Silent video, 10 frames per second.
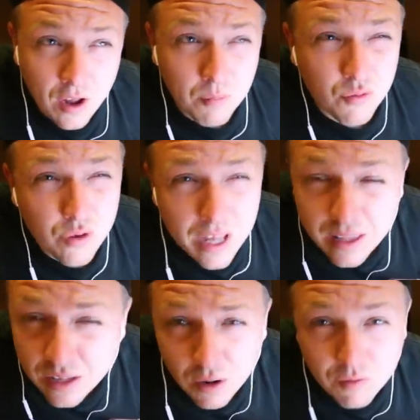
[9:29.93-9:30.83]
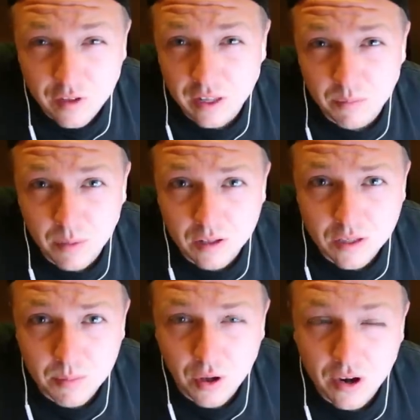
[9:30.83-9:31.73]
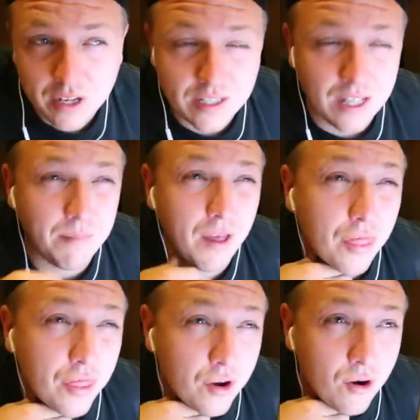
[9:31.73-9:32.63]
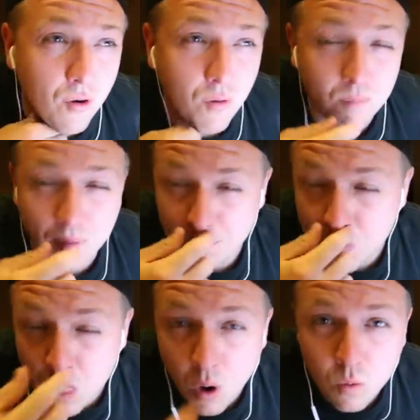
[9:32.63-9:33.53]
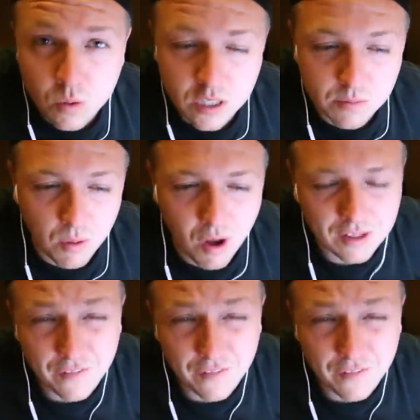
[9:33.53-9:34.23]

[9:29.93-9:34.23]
I'm really not feeling well, to be honest. Like, my throat, my nose is blocked.